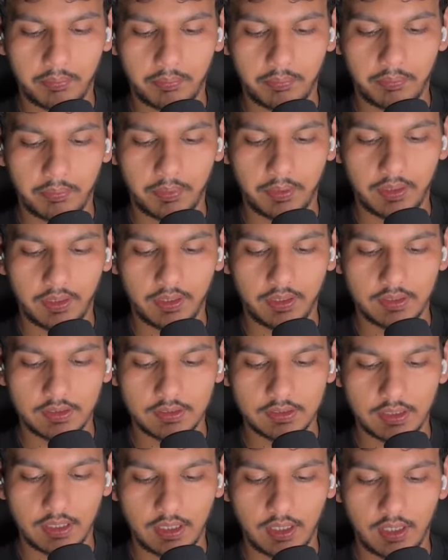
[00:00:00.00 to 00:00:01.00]

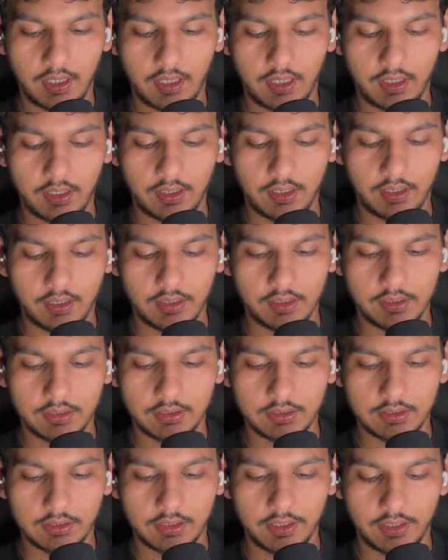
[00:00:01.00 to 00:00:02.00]
paints, and
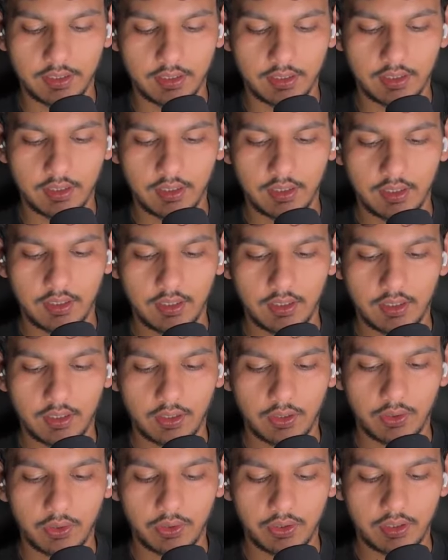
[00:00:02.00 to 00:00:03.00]
is it
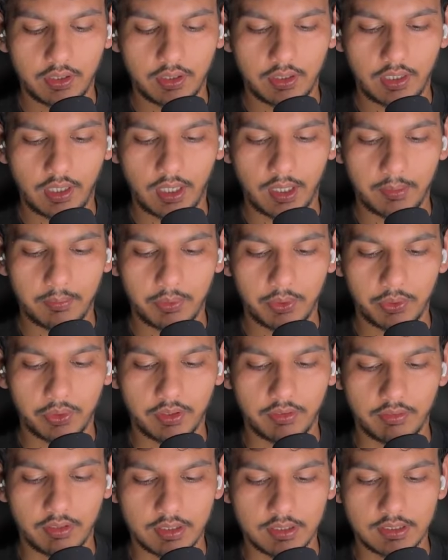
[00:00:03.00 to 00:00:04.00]
good time to
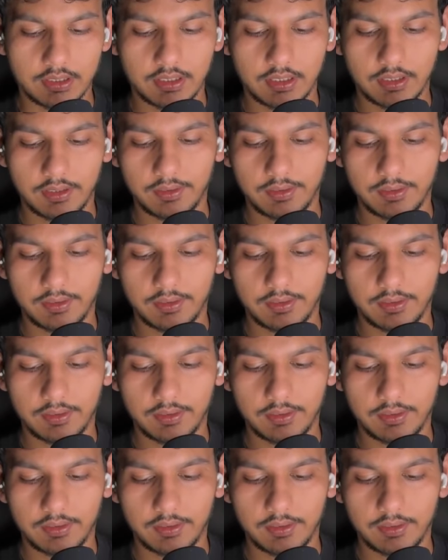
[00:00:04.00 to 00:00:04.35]
invest?